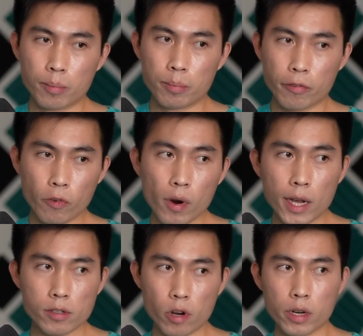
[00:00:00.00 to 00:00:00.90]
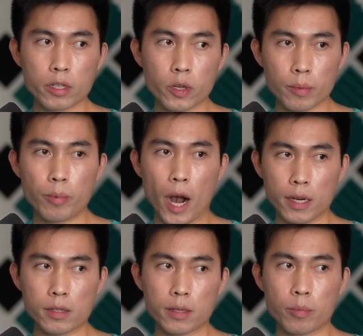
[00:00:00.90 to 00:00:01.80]
Before I started
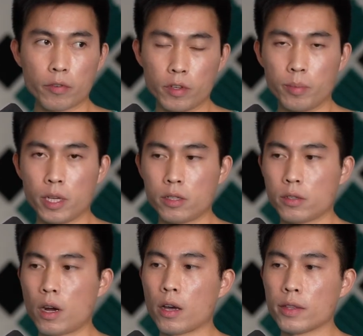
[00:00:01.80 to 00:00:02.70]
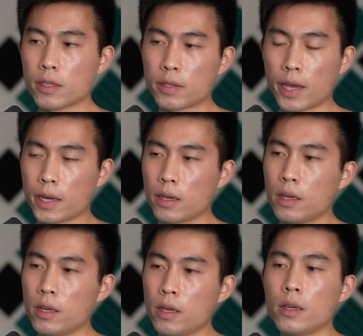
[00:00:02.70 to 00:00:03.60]
practicing perfect pitch on this thing,
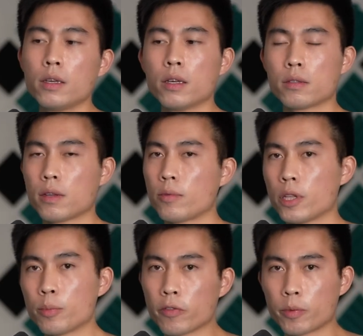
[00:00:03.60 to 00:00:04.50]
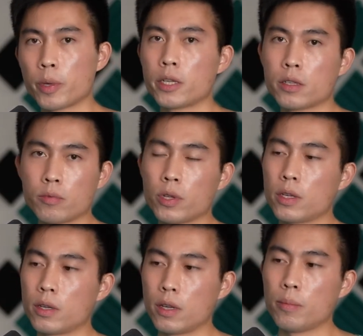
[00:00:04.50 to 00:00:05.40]
it's not really perfect pitch, it's
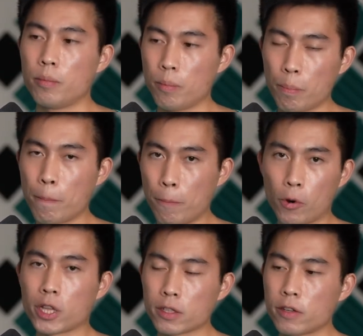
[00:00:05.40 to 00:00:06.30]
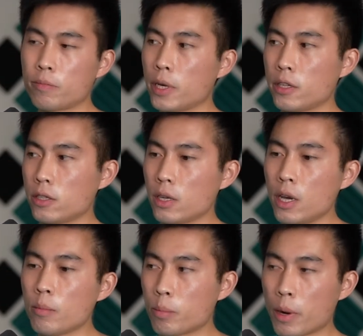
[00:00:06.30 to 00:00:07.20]
really relative pitch.
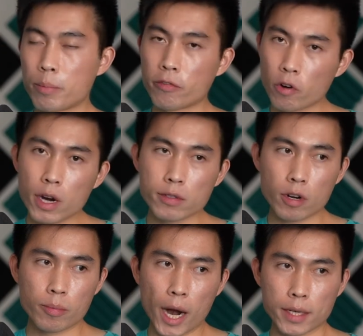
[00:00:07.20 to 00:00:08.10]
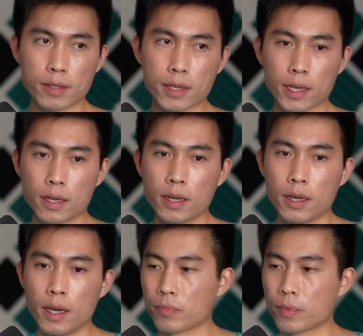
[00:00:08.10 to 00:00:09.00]
But before I started practicing,
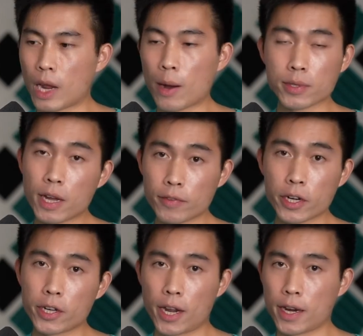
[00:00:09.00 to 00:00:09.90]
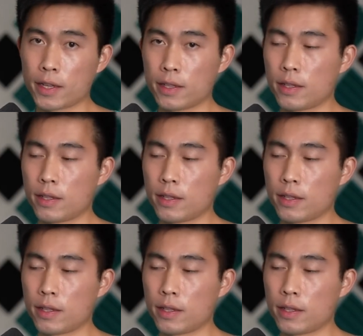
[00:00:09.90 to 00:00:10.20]
I was not very good at it.